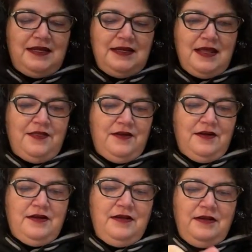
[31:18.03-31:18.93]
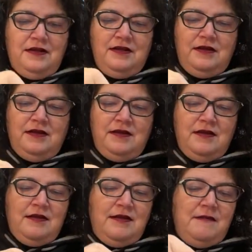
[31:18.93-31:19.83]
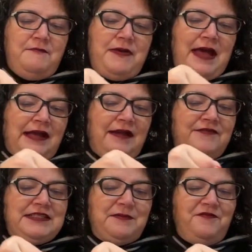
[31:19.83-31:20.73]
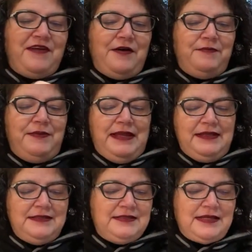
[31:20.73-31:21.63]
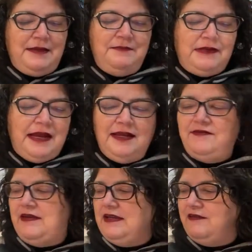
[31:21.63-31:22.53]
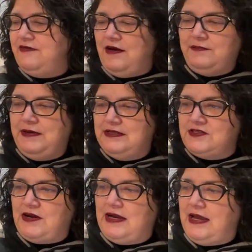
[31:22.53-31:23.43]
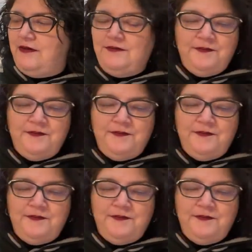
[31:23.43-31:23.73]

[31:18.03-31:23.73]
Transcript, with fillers: another pack of some fountain pens. I'm kind of into fountain pens right now.